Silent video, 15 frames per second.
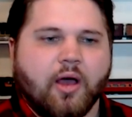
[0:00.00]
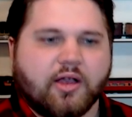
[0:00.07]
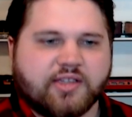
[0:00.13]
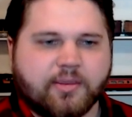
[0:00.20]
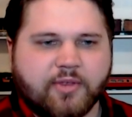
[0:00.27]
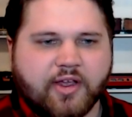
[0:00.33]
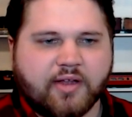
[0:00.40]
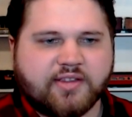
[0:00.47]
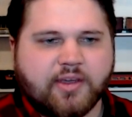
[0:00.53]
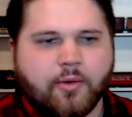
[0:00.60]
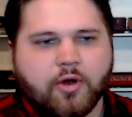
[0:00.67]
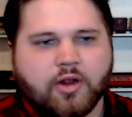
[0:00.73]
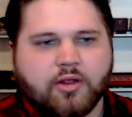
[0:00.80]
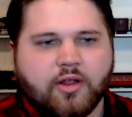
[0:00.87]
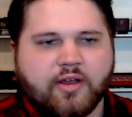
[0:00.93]
Something else I
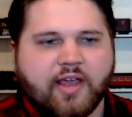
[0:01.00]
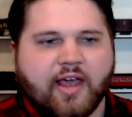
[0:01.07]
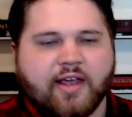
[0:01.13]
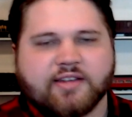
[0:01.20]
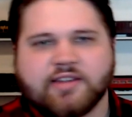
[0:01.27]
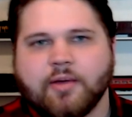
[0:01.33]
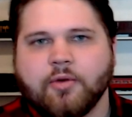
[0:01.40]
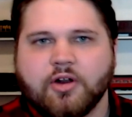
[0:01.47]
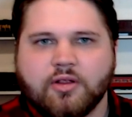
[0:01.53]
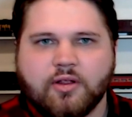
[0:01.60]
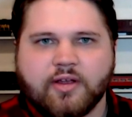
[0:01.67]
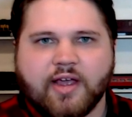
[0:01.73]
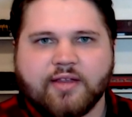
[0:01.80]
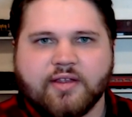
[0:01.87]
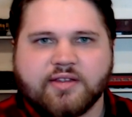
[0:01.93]
want to look at is I want to
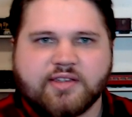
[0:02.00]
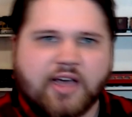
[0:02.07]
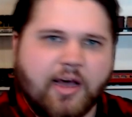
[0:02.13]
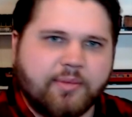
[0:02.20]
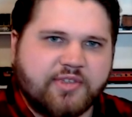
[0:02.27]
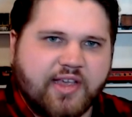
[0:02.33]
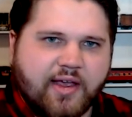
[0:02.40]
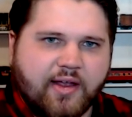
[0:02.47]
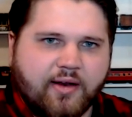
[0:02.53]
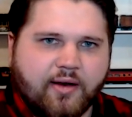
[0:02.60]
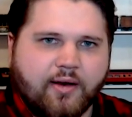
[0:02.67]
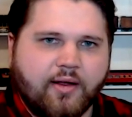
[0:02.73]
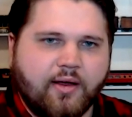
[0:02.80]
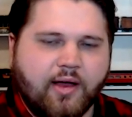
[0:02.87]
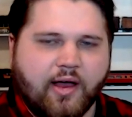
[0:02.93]
look at the top
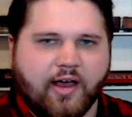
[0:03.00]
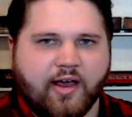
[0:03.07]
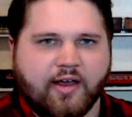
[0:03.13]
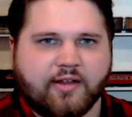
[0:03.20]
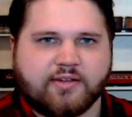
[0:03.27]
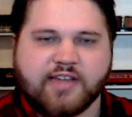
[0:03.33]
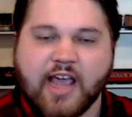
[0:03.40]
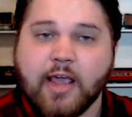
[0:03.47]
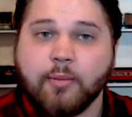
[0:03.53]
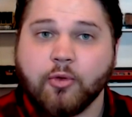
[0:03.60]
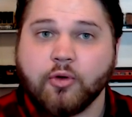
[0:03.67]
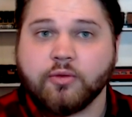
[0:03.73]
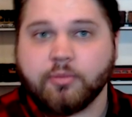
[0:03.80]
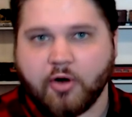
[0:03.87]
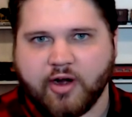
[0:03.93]
10 uh,
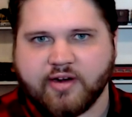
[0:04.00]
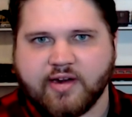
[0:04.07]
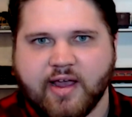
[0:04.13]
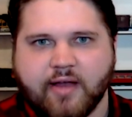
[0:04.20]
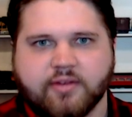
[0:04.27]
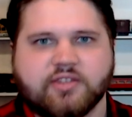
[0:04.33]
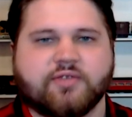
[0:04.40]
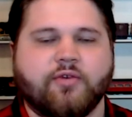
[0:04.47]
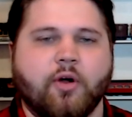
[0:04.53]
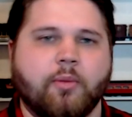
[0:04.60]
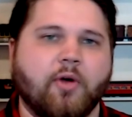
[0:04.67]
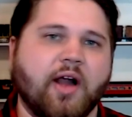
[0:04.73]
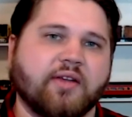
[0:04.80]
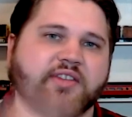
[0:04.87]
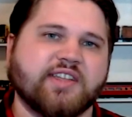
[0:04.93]
table breakdowns
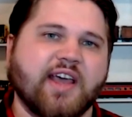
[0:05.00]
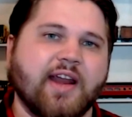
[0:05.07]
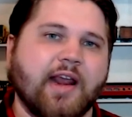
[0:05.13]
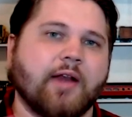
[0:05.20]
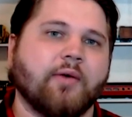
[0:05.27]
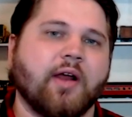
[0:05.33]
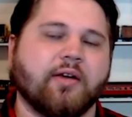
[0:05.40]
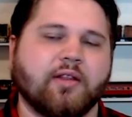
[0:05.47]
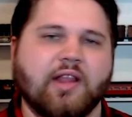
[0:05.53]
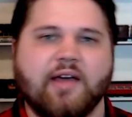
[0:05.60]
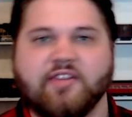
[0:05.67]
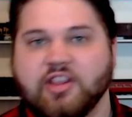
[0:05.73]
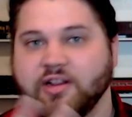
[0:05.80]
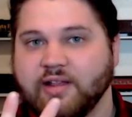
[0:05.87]
from round 10 and round 11.